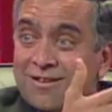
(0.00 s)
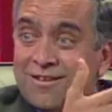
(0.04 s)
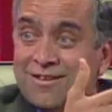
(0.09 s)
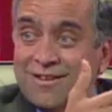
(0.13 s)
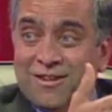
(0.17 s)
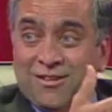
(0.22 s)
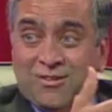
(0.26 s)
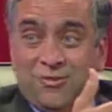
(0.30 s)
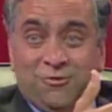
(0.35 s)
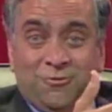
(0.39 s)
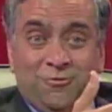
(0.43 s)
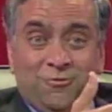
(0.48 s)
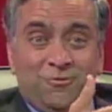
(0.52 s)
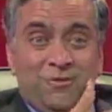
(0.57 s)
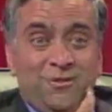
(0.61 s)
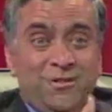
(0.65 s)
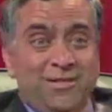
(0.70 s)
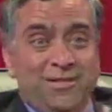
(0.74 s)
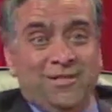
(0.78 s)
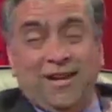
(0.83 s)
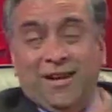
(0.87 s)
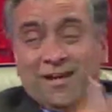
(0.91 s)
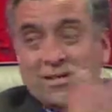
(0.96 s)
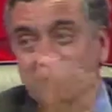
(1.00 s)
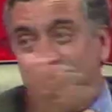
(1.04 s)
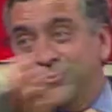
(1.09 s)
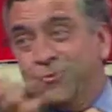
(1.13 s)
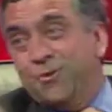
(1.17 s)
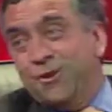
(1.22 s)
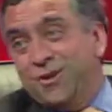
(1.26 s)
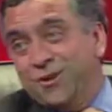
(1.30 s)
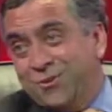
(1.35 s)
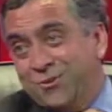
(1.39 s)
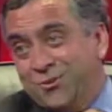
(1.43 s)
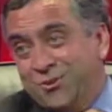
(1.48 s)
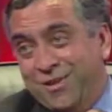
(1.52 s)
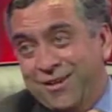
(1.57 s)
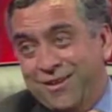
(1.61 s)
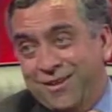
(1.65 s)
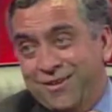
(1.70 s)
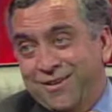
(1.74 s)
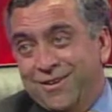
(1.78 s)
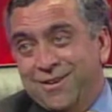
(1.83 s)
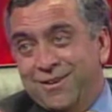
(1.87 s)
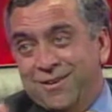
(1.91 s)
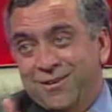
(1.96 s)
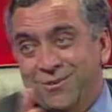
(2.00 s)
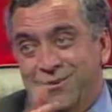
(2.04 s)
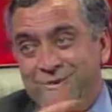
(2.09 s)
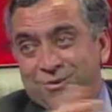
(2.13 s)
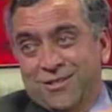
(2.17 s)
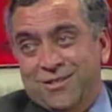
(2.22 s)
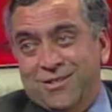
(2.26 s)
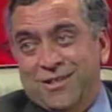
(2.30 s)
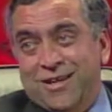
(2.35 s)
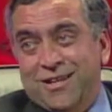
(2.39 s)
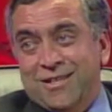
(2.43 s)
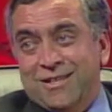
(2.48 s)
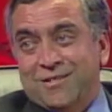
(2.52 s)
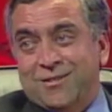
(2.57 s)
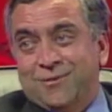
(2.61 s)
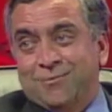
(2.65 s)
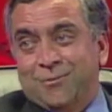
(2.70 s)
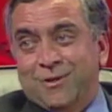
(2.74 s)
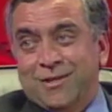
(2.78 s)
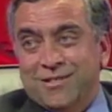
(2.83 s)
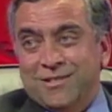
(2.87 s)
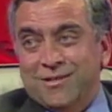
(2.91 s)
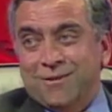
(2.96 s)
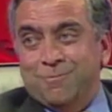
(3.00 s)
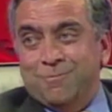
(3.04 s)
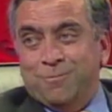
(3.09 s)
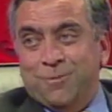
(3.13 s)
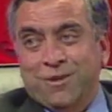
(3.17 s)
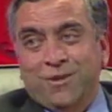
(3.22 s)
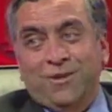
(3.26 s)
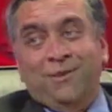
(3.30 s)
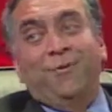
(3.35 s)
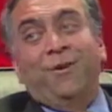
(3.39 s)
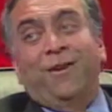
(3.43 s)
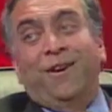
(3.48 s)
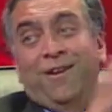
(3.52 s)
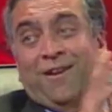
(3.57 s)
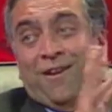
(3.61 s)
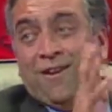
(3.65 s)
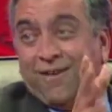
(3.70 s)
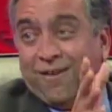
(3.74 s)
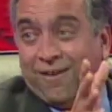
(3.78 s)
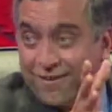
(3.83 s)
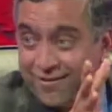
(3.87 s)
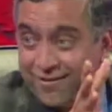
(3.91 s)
And to design, as you understand, to design something simple is very hard.